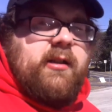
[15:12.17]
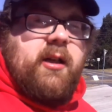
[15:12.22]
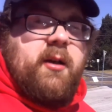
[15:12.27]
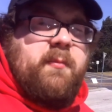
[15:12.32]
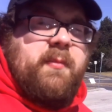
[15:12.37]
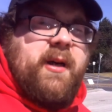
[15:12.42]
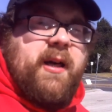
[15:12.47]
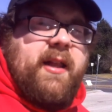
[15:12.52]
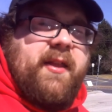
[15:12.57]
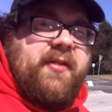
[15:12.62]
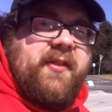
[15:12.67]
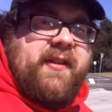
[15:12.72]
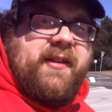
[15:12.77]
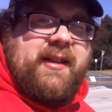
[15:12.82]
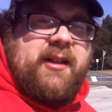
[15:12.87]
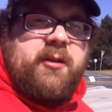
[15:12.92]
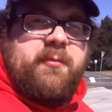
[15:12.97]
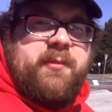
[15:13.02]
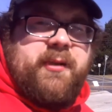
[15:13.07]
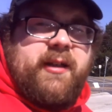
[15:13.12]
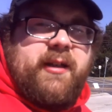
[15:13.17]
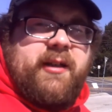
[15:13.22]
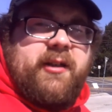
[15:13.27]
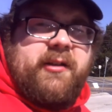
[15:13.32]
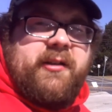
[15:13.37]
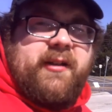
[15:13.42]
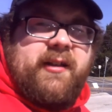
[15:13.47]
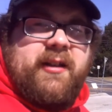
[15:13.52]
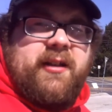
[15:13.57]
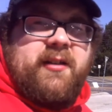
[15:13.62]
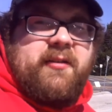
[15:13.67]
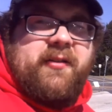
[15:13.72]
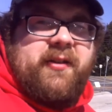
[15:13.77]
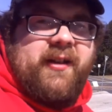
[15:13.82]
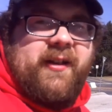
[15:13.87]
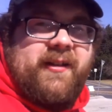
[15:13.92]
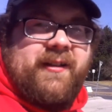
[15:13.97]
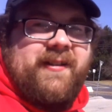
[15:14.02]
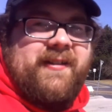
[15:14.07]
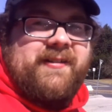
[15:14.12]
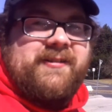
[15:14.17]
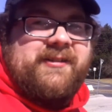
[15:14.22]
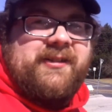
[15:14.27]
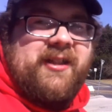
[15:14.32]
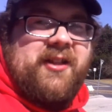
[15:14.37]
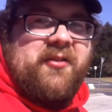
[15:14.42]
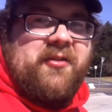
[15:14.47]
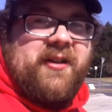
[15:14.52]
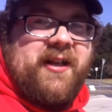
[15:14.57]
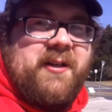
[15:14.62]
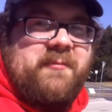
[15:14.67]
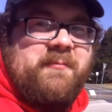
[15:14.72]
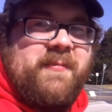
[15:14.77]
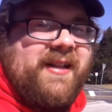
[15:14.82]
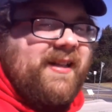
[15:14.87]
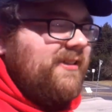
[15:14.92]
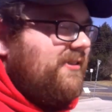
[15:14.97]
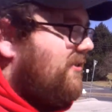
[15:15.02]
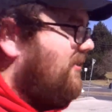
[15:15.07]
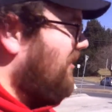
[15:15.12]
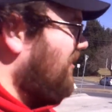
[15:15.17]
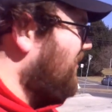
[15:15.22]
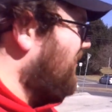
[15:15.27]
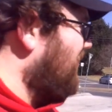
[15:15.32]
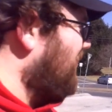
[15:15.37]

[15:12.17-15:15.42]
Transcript: Well, but I think that'll be good enough. It's another 8 minutes.